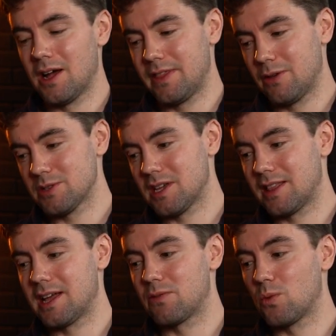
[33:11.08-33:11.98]
And they were
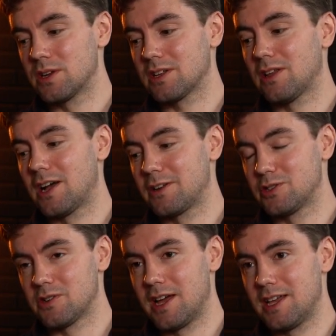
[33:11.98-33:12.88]
saying they had one client who
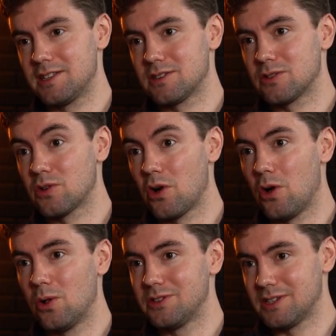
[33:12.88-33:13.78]
trades
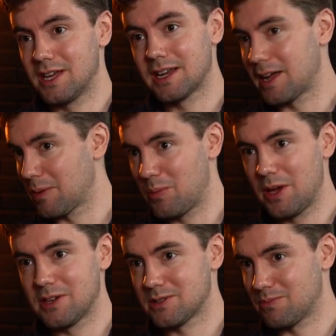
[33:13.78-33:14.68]
gold in like
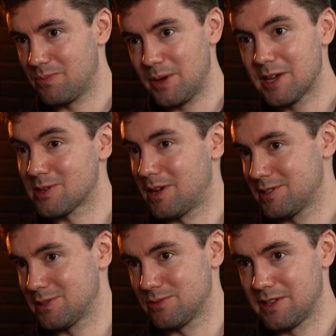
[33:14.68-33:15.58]
big
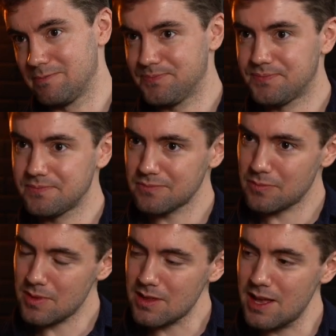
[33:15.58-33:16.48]
sizes with them.
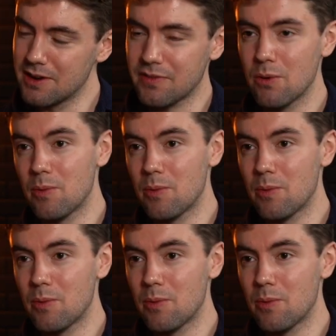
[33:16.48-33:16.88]
And if they were